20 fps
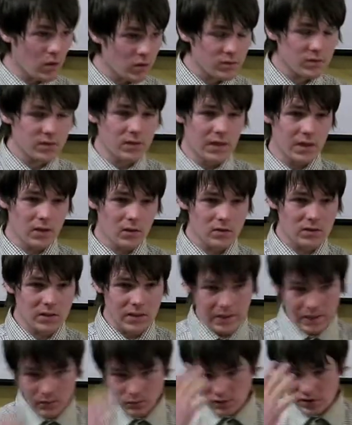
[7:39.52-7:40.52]
constantly,
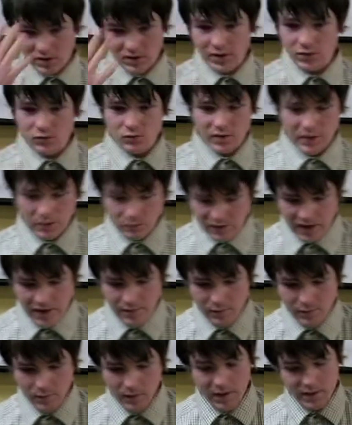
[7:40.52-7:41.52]
and it was just literally, it was
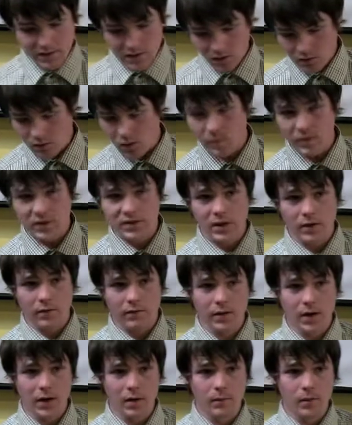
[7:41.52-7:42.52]
everywhere until I knocked
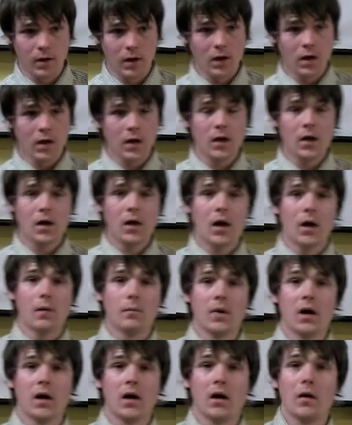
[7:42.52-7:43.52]
myself up.
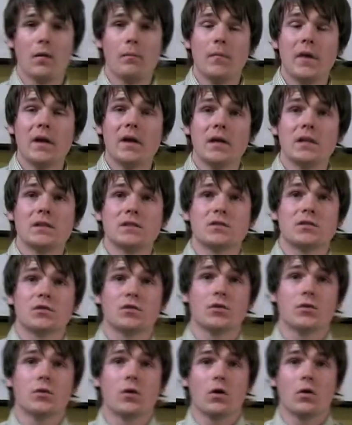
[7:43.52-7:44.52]
Mental
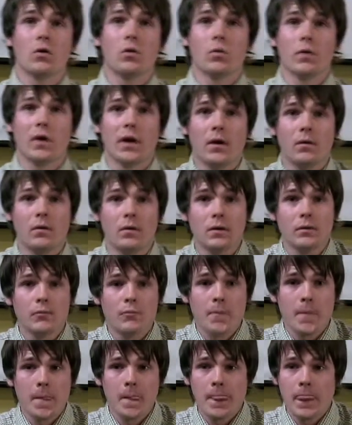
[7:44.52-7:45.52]
institute got called out.
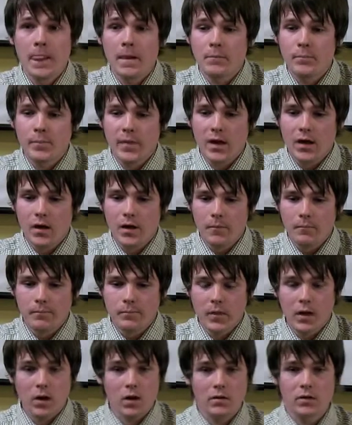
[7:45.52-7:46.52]

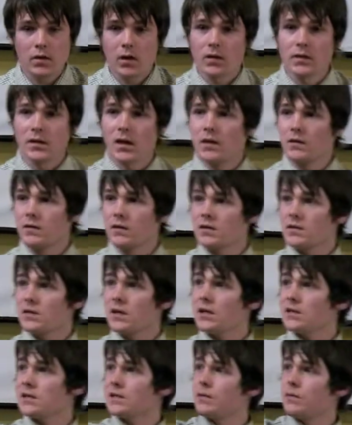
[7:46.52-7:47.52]
I'd done
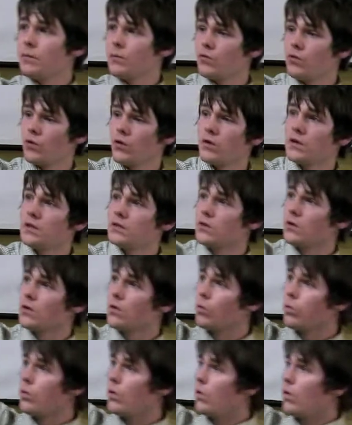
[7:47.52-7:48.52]
disgusting drawings on
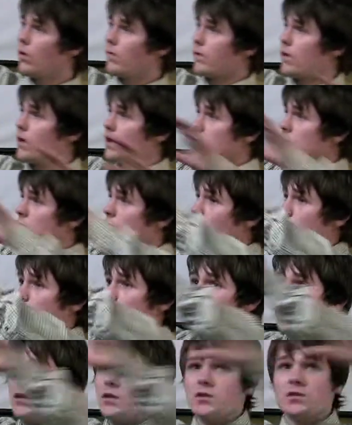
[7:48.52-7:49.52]
the wall of like
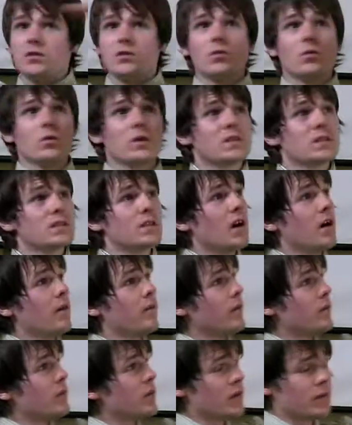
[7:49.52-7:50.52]
swastikas and all this
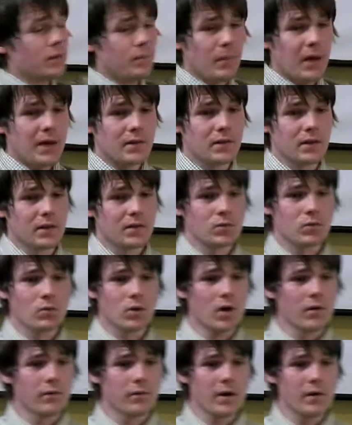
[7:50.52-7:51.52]
stuff of just madness
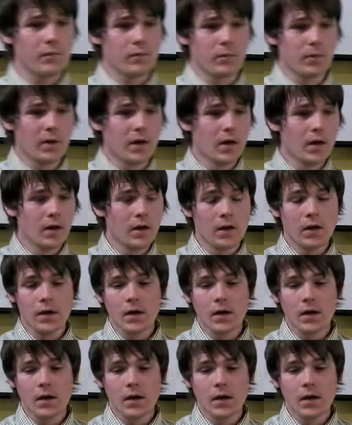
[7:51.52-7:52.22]
all over everywhere.